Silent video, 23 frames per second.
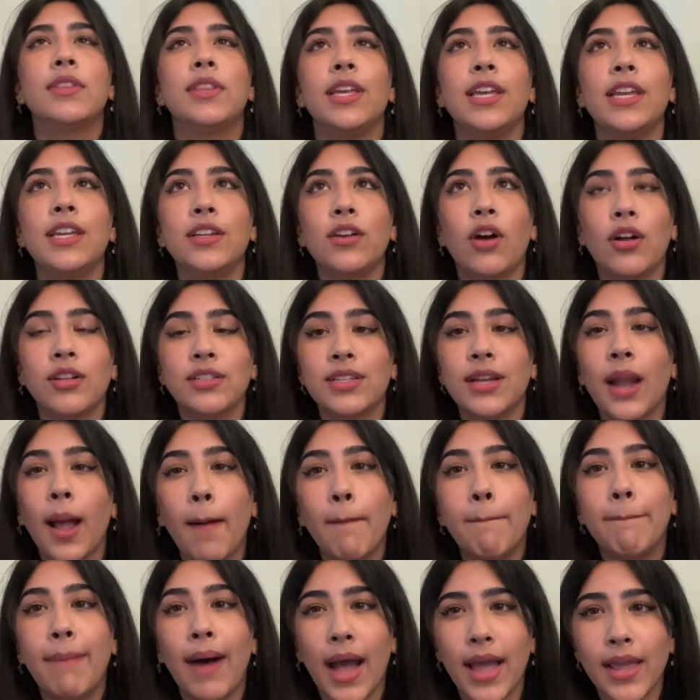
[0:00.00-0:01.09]
They called it a
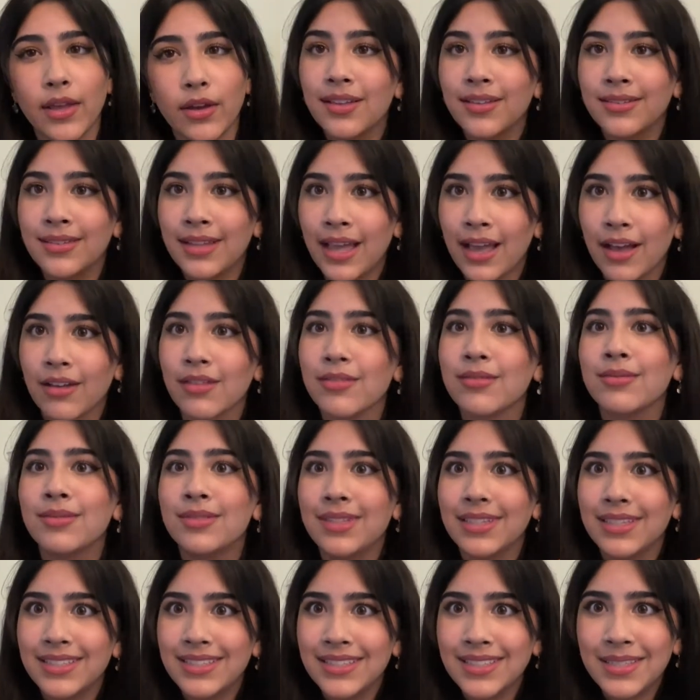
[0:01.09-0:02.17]
bio. Now,
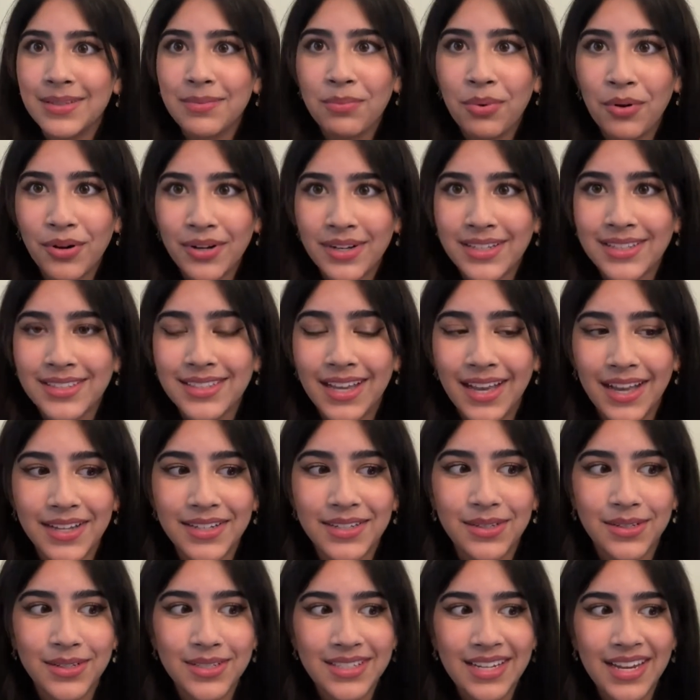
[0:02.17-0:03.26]
this is important to
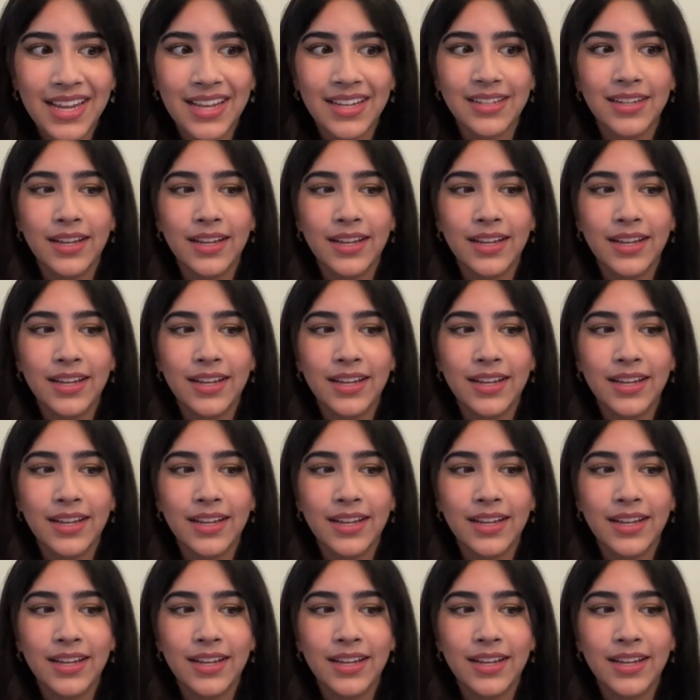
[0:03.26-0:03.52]
understand.